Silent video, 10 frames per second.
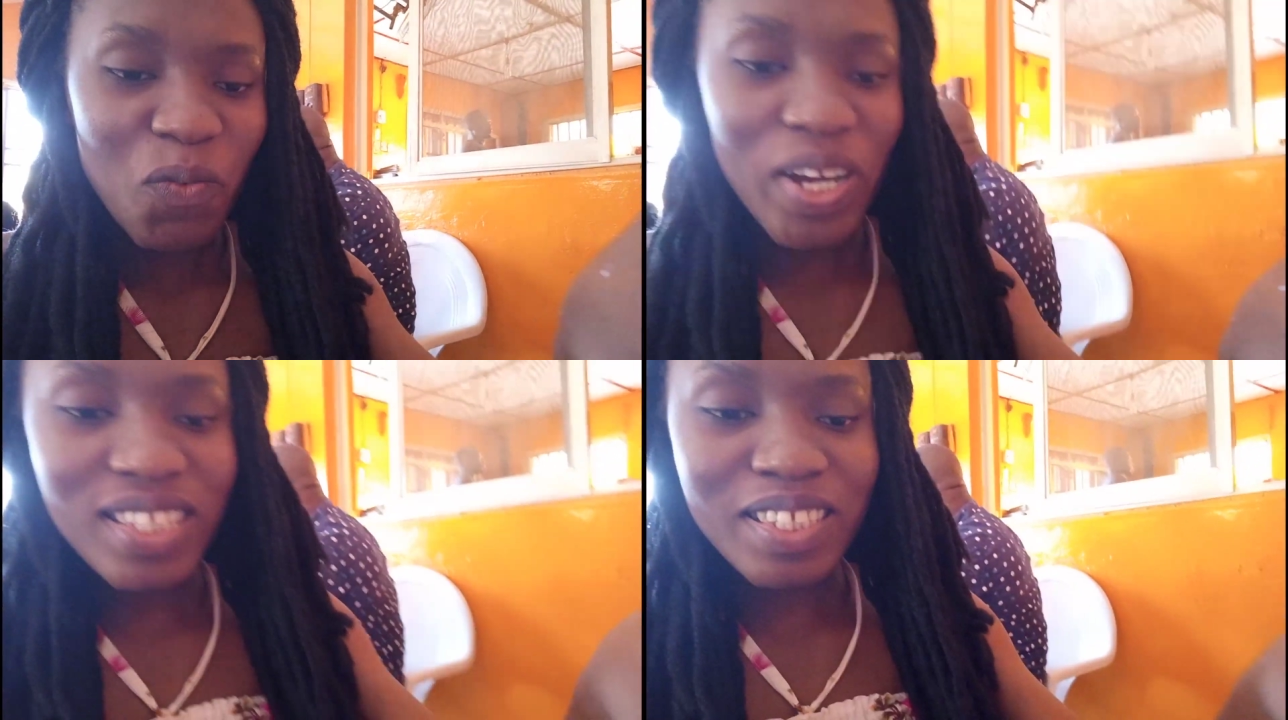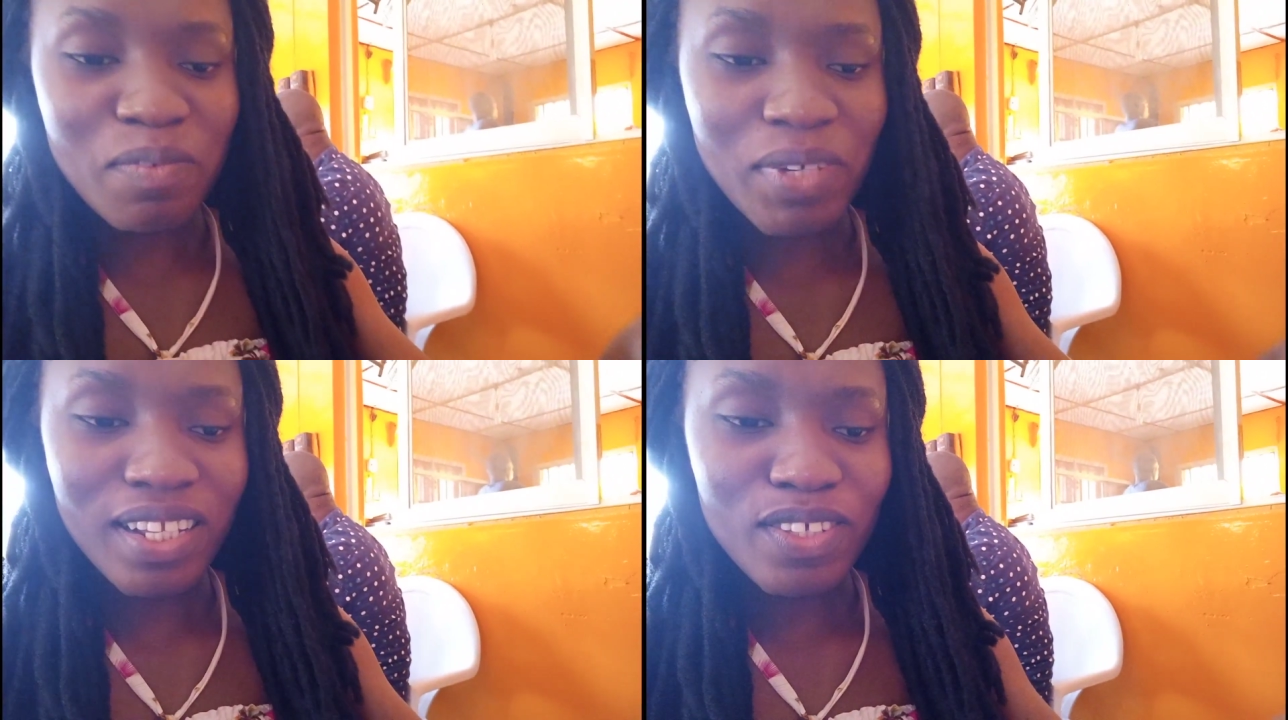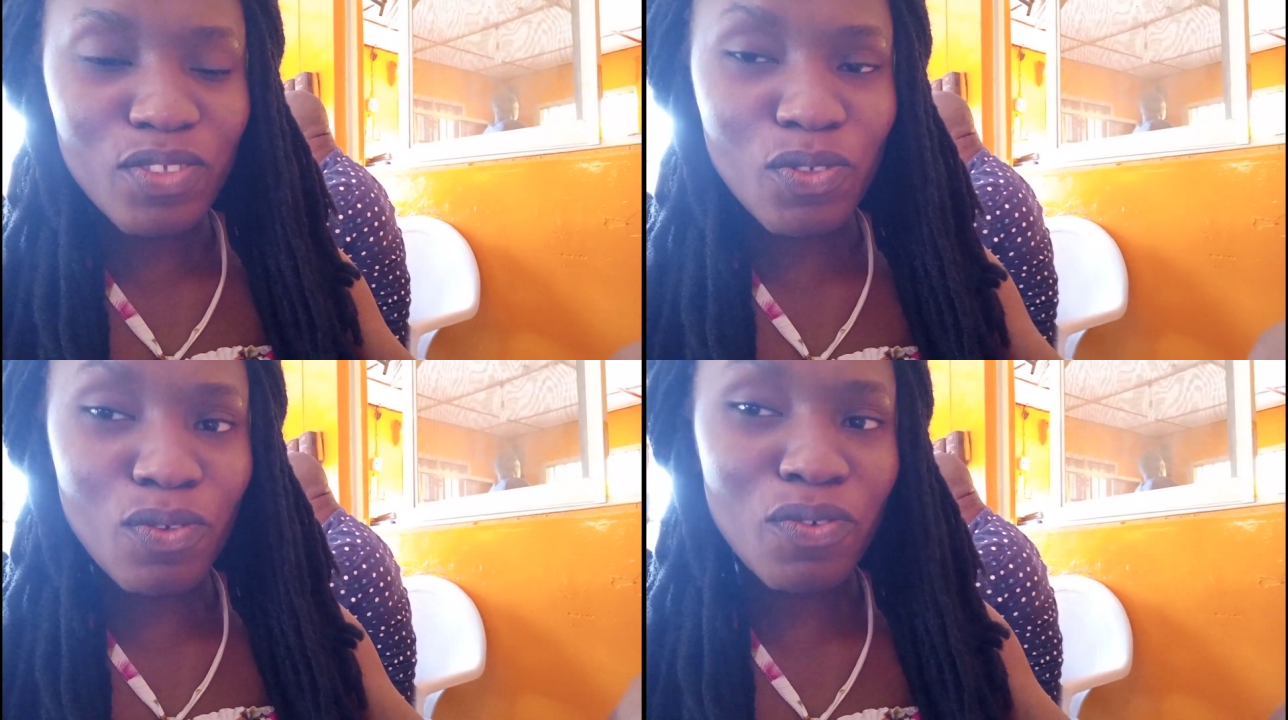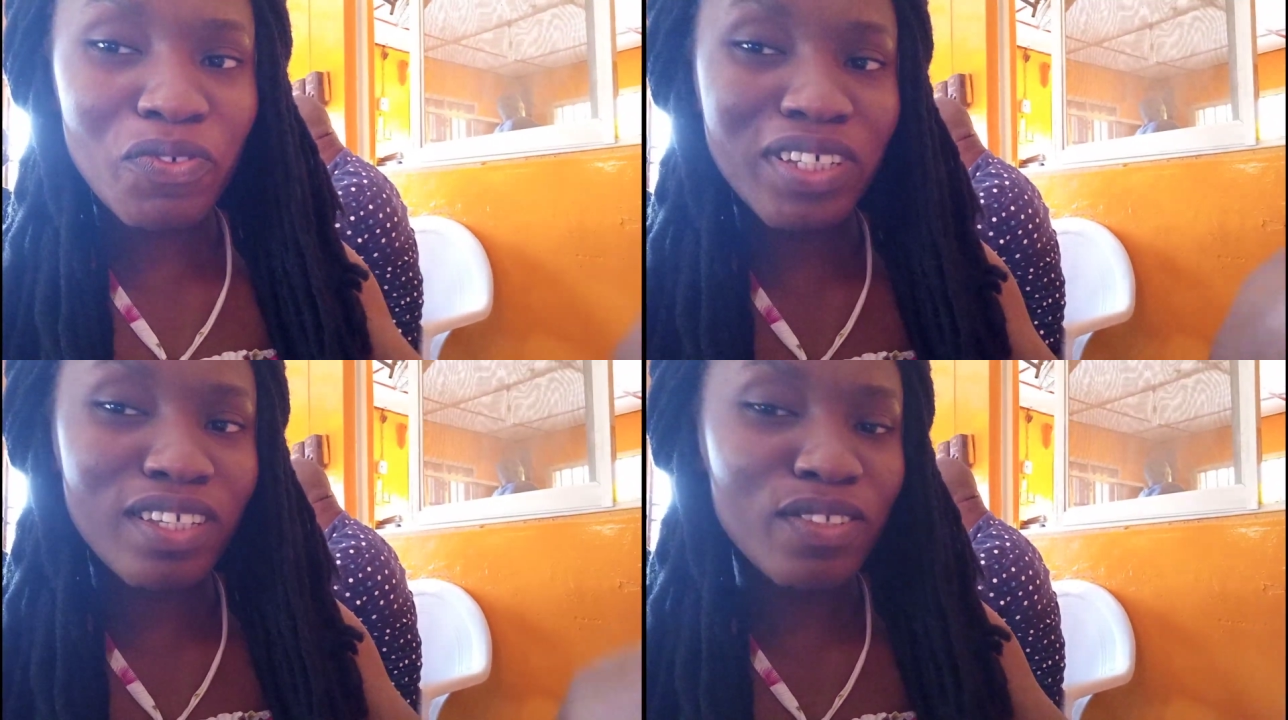Why is it one of the videos
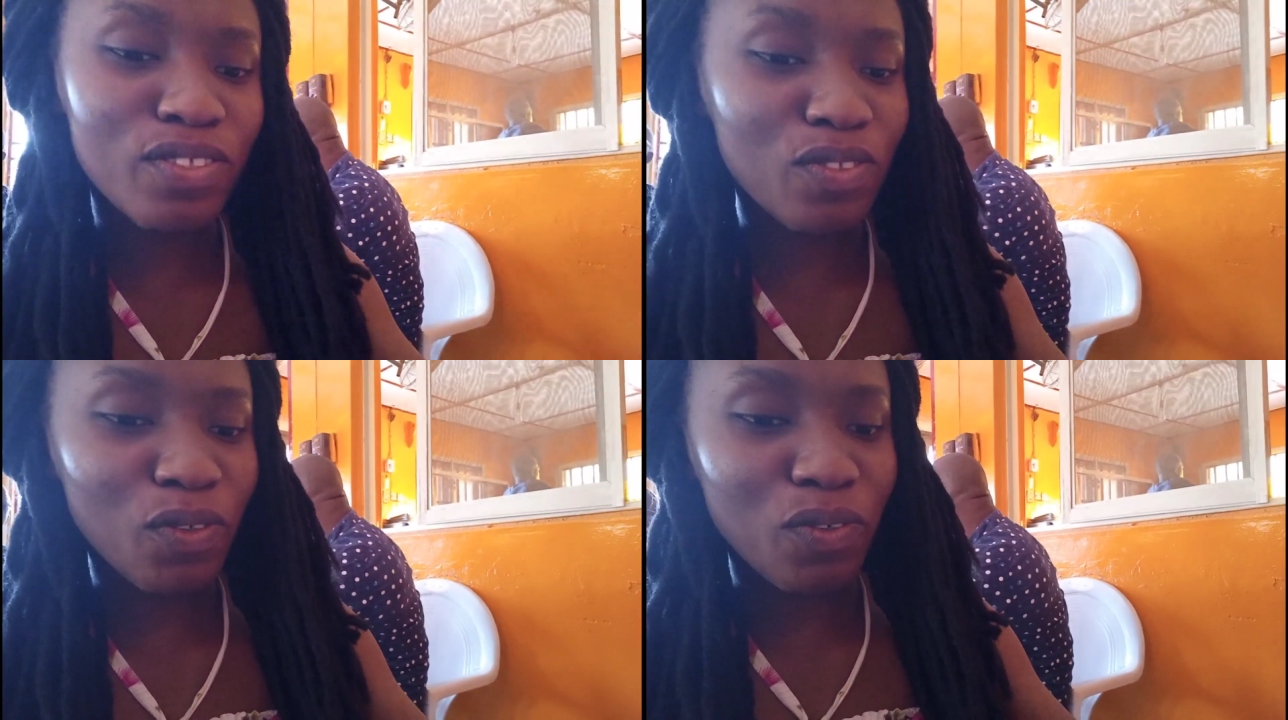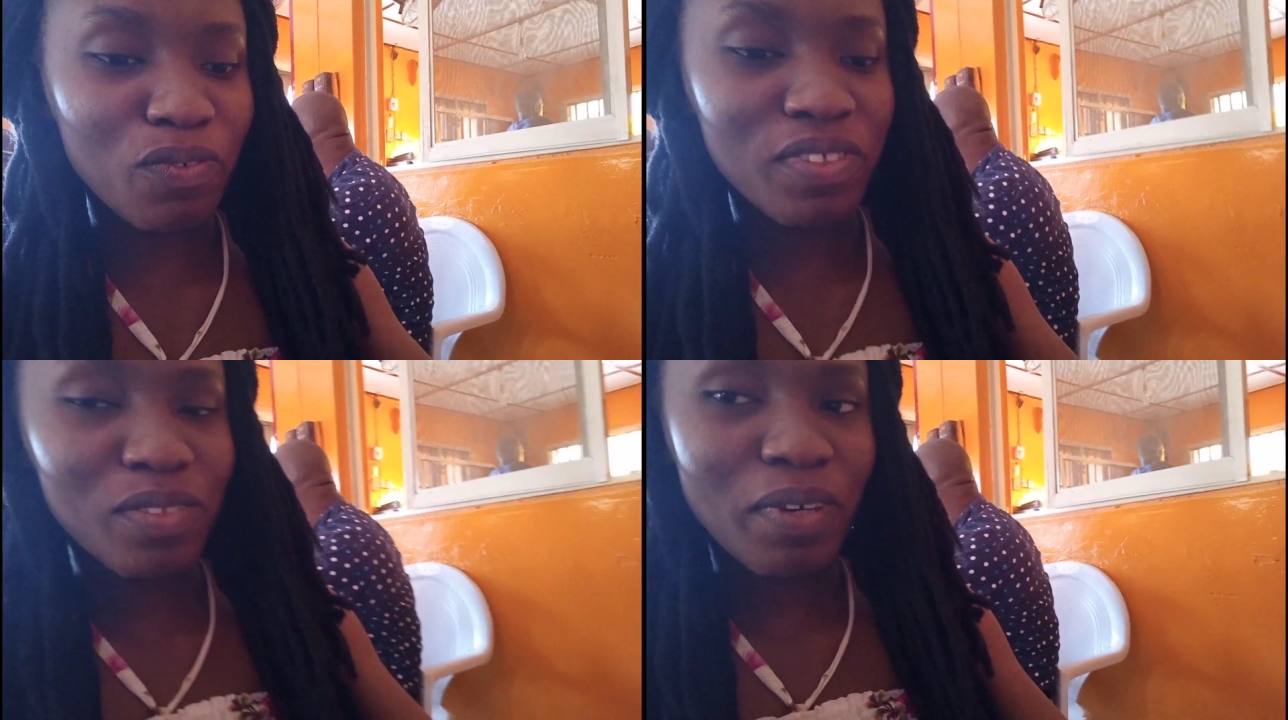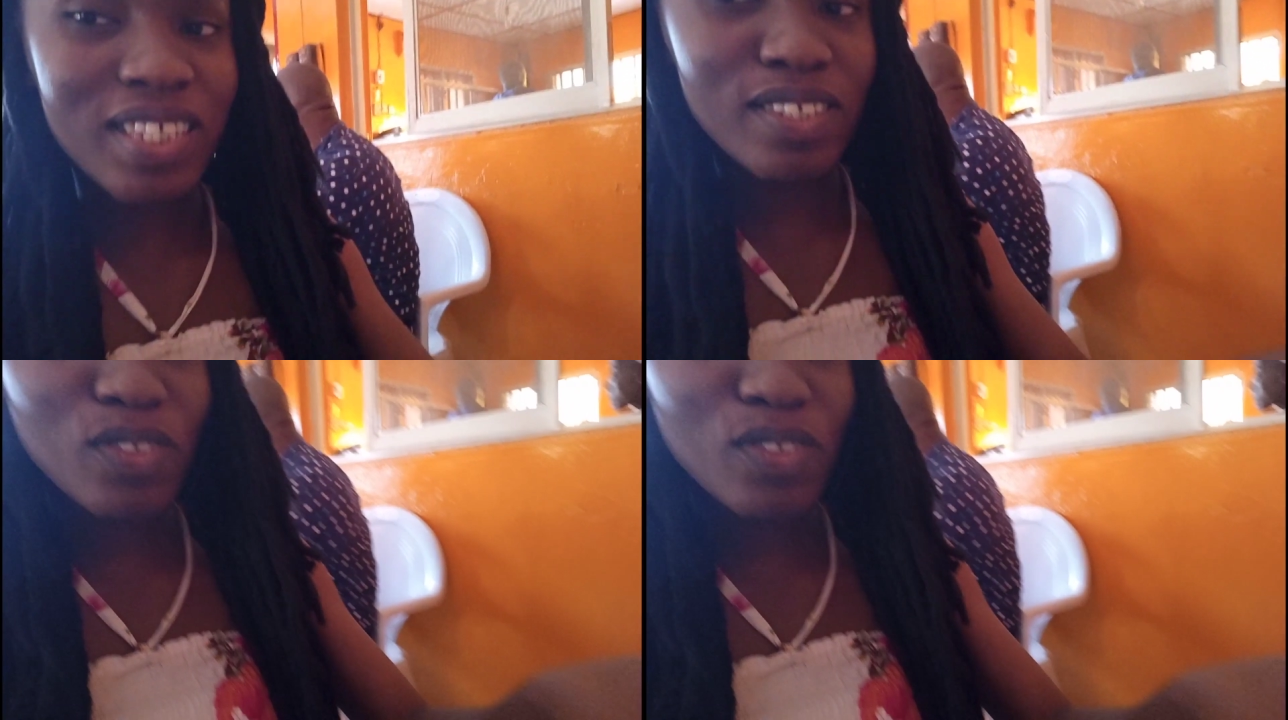Why is